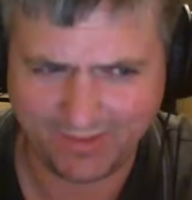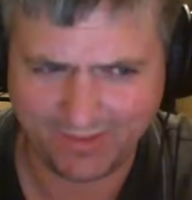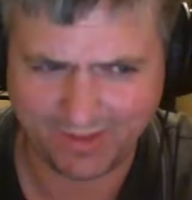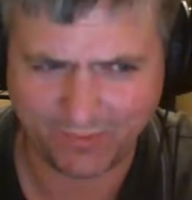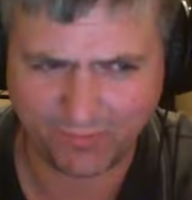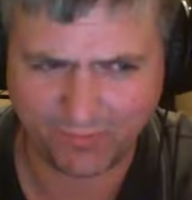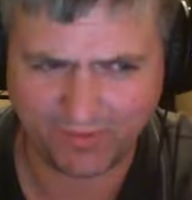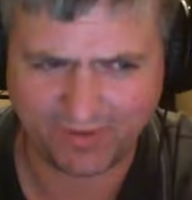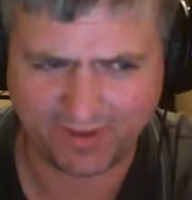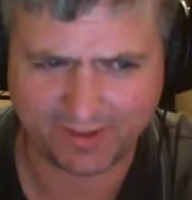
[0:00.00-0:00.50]
I
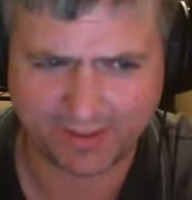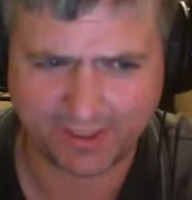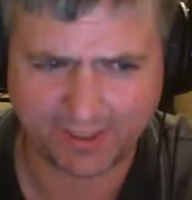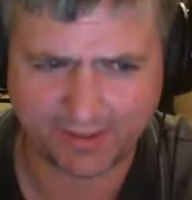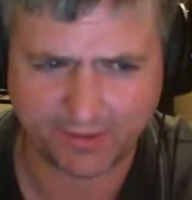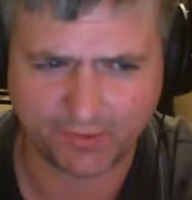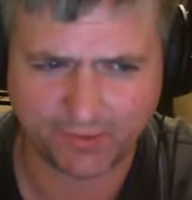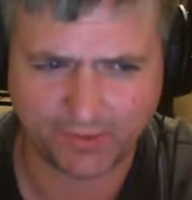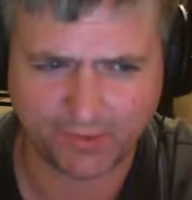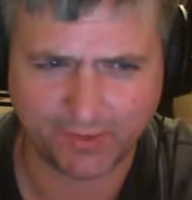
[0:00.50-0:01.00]
think we've had
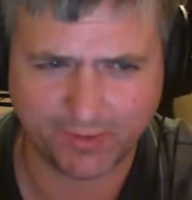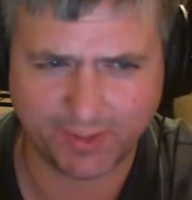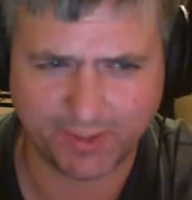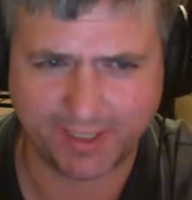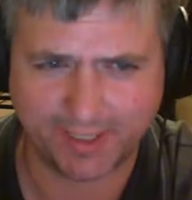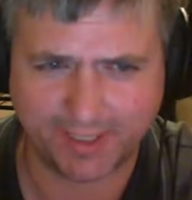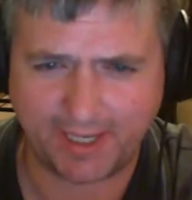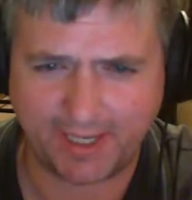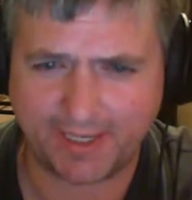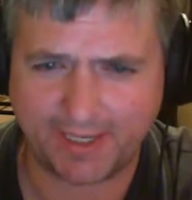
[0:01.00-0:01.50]
like early
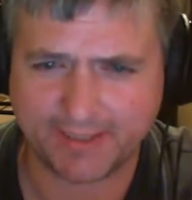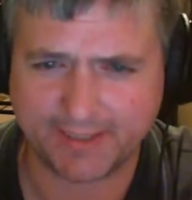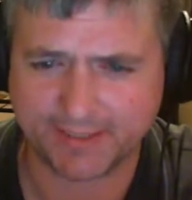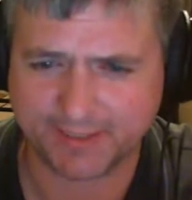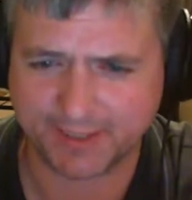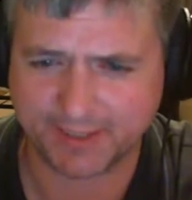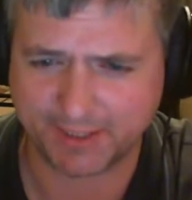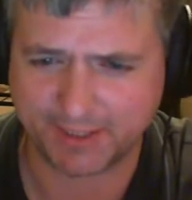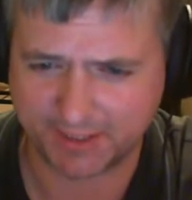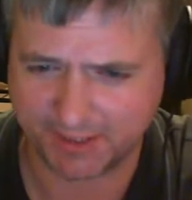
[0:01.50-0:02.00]
cat
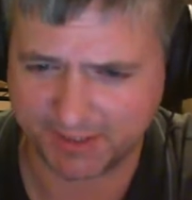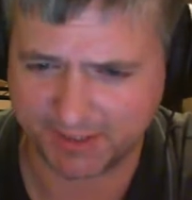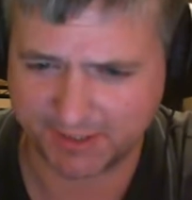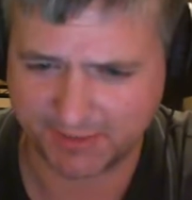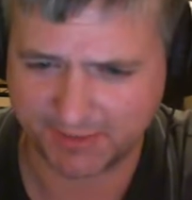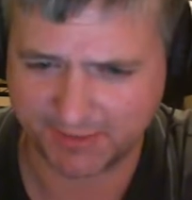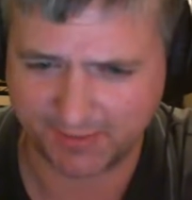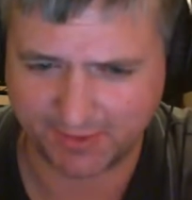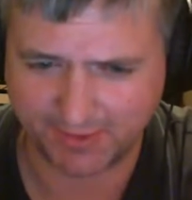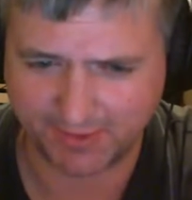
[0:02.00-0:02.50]

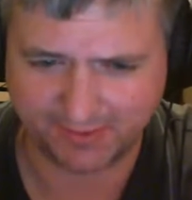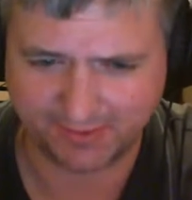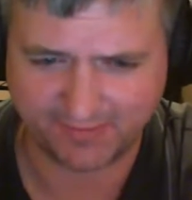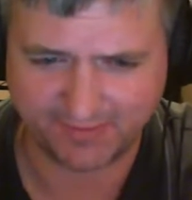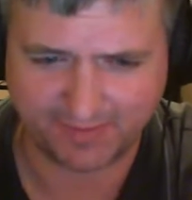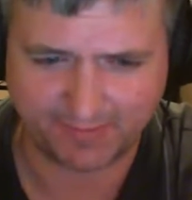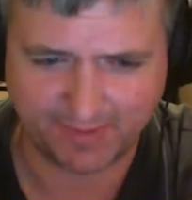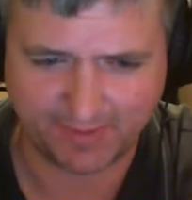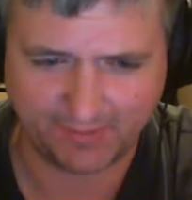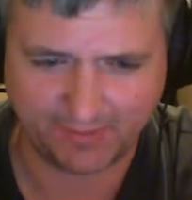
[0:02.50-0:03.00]
discussions around our
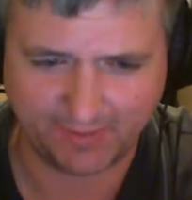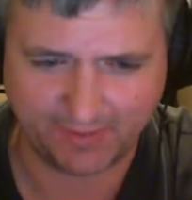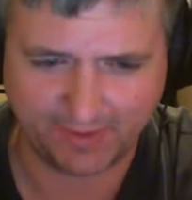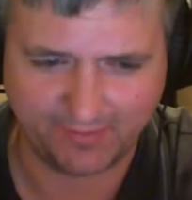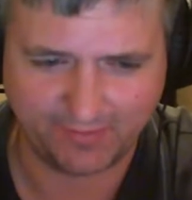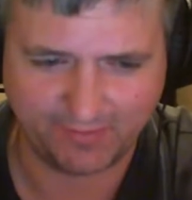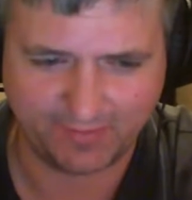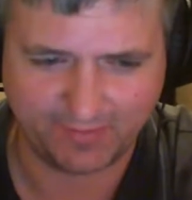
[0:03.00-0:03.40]
family. We've